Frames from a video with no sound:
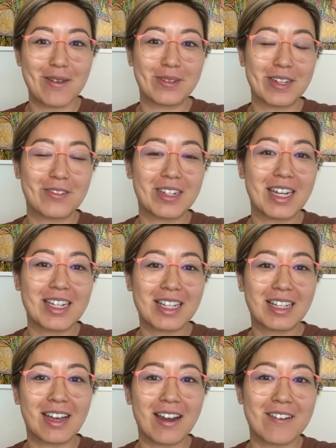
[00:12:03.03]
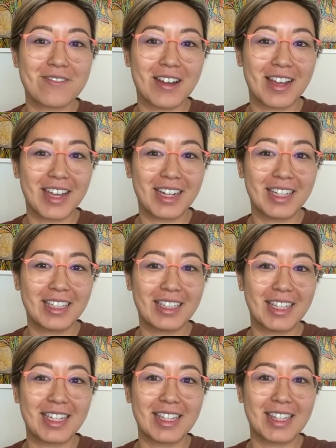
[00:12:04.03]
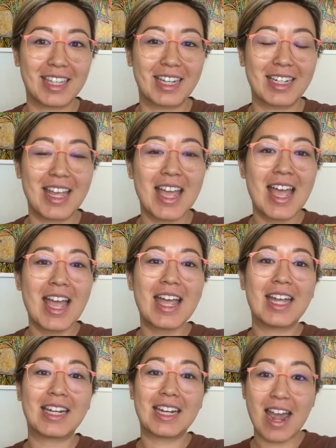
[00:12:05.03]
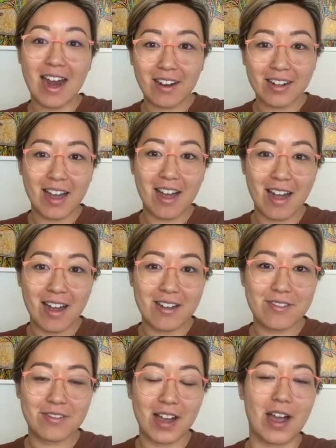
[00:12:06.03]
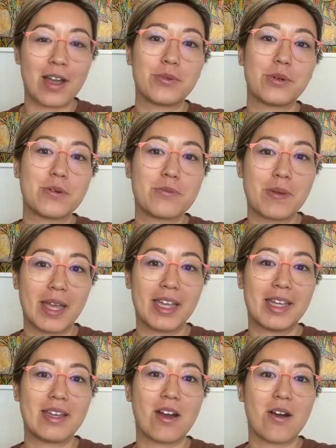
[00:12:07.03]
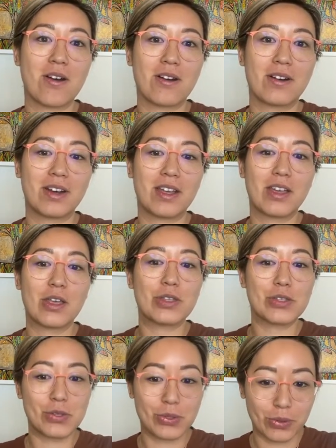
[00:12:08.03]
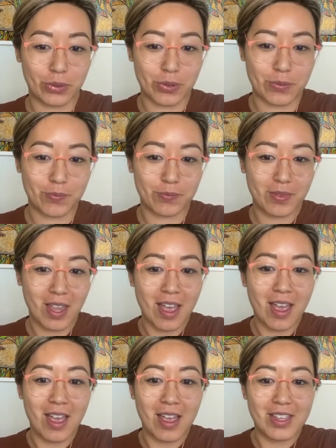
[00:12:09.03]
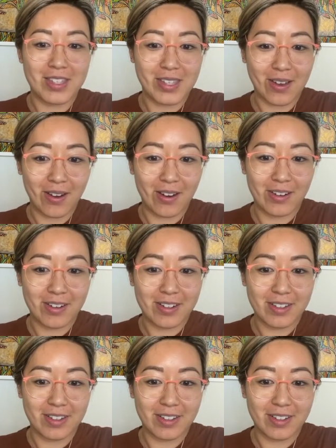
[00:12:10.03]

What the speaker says: But if you need to clarify anything, then in an hour and a half, I will be on Zoom. So,